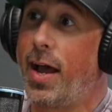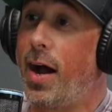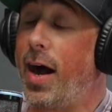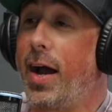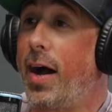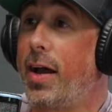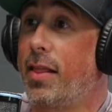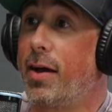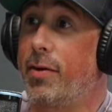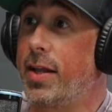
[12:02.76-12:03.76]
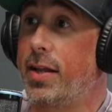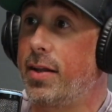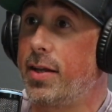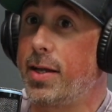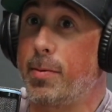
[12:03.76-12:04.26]
I love it.
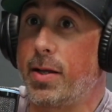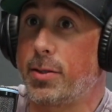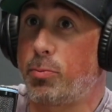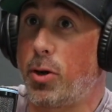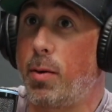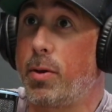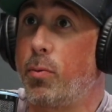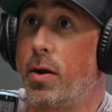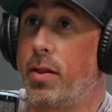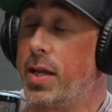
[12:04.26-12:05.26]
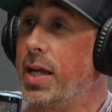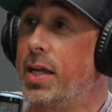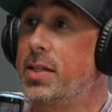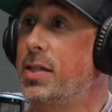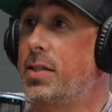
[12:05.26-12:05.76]
It is probably one of the
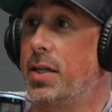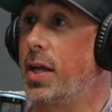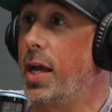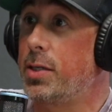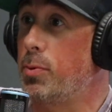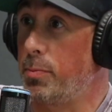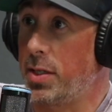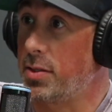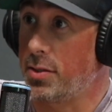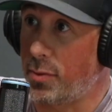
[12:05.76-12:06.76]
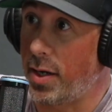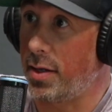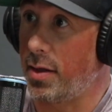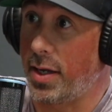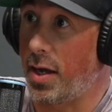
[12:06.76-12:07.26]
easiest engagement pieces,
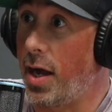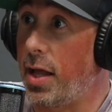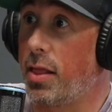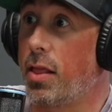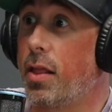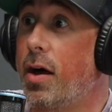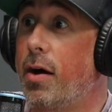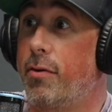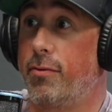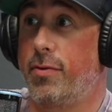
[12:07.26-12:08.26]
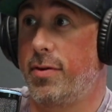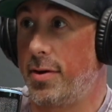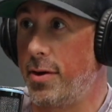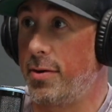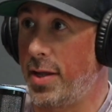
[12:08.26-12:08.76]
right? Like I love
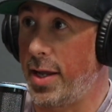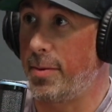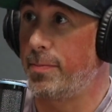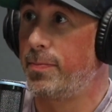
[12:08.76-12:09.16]
our name.